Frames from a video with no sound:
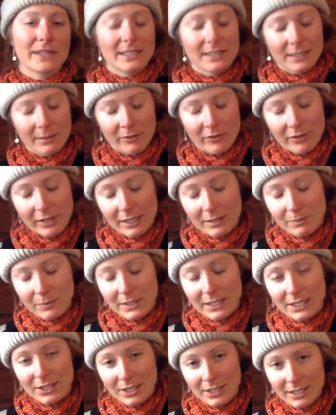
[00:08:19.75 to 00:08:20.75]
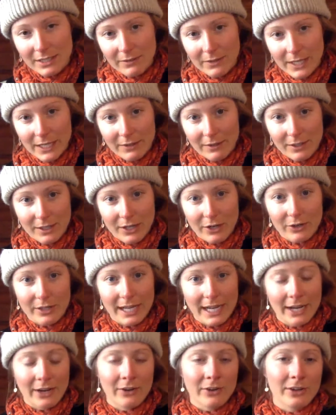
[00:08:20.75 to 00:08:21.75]
in some of these positions, if I
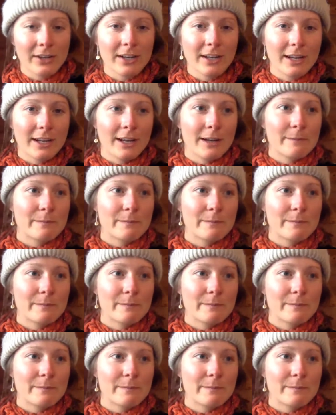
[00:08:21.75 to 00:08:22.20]
go down,